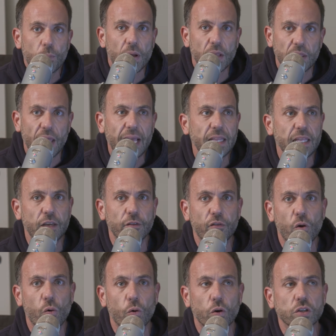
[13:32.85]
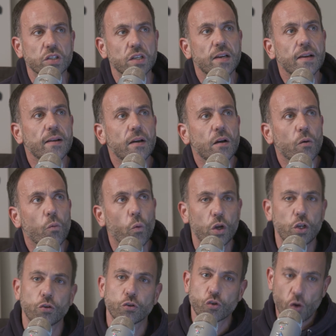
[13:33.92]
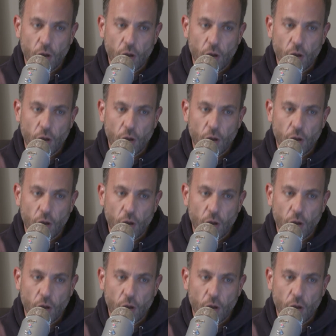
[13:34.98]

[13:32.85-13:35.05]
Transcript: politely, of course, what you're